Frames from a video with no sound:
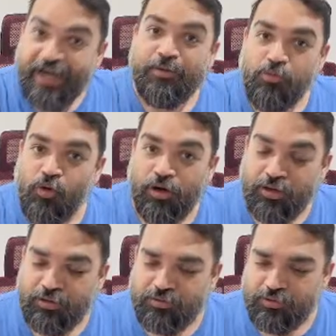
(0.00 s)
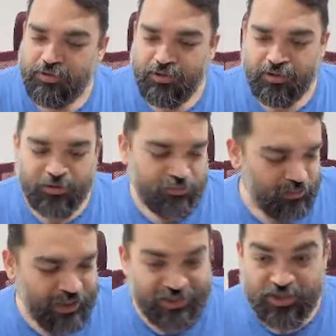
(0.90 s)
more
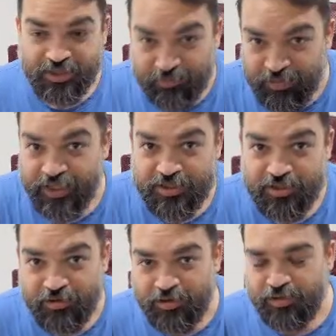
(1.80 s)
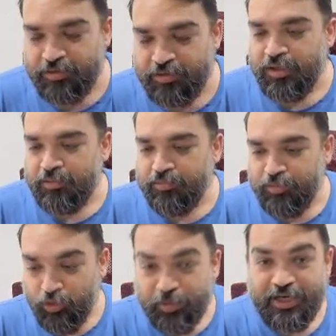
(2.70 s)
agent templates here,
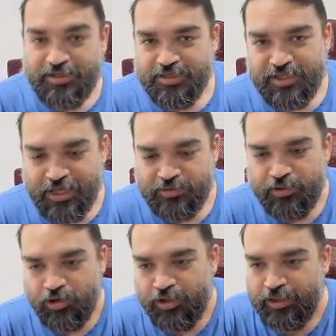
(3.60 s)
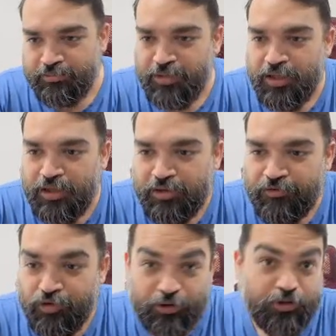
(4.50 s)
blueprints as we call them, for
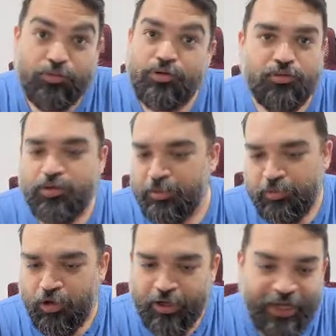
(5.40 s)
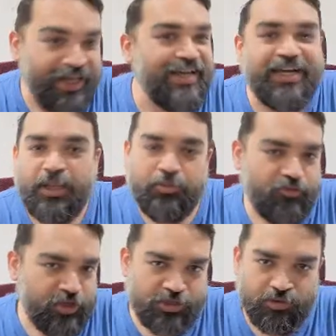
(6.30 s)
you to deploy any type of
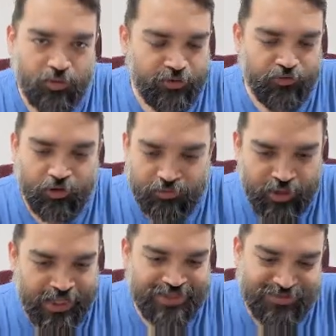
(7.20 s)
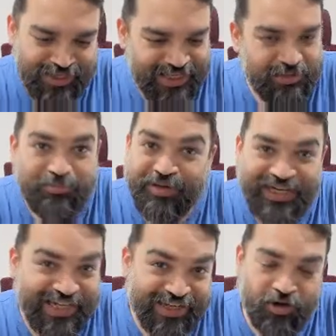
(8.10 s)
agent going forward as we keep
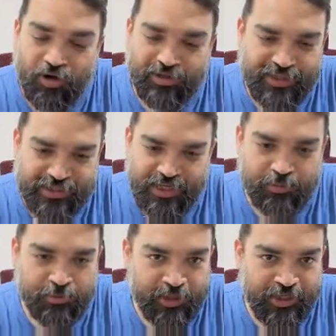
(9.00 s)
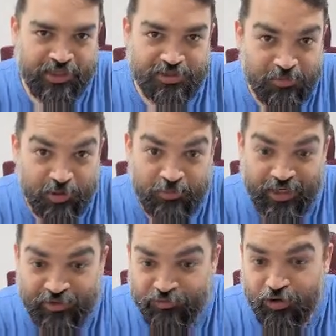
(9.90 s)
building all these capabilities. But by
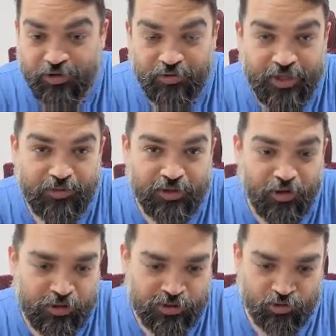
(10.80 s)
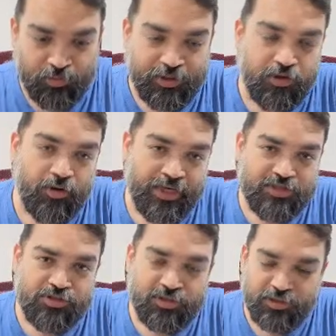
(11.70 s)
default today you can launch an OpenClaw agent